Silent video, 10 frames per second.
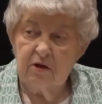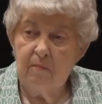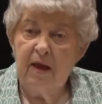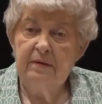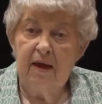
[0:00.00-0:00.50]

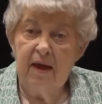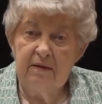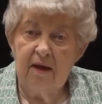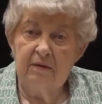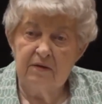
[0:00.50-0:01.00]
So my
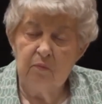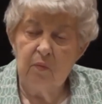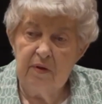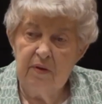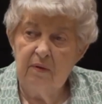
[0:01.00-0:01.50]
dad got
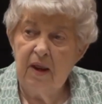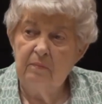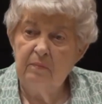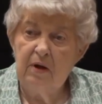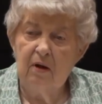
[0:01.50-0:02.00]
the one
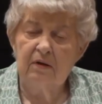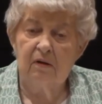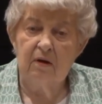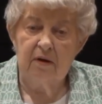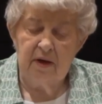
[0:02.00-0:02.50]
that had been
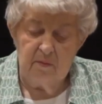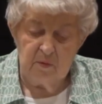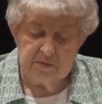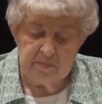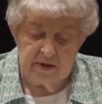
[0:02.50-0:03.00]
on Clark
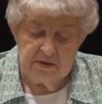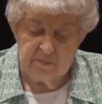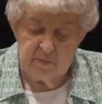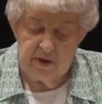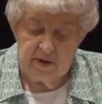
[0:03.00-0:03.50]
Gable's
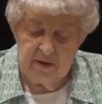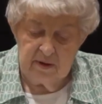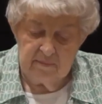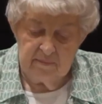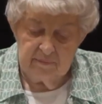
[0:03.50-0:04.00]

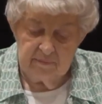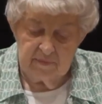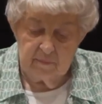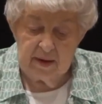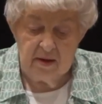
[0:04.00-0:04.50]
bedspread
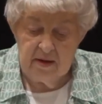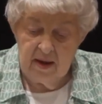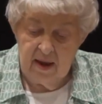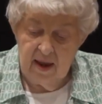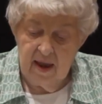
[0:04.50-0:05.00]

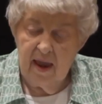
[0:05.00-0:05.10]
bed,